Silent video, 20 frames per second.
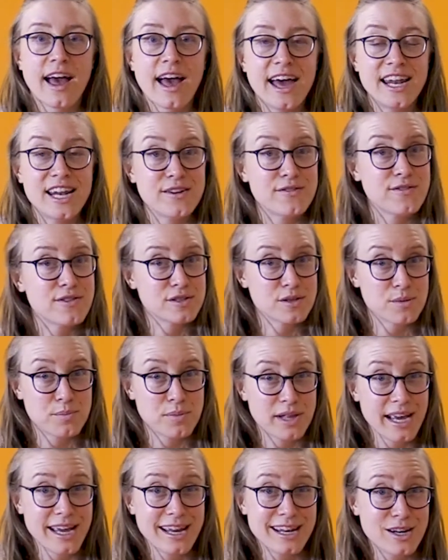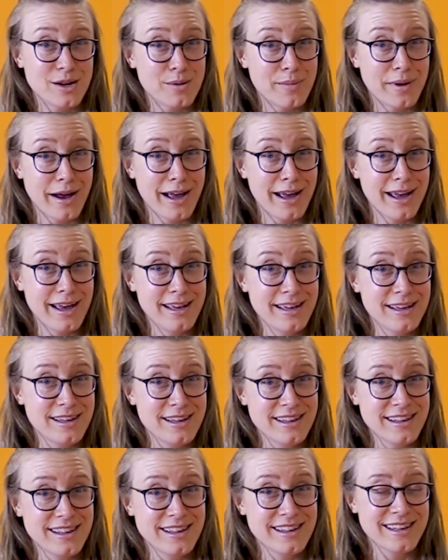And if there's a plant nearby,
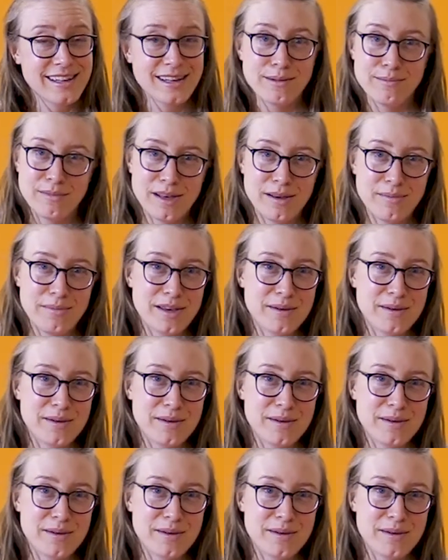maybe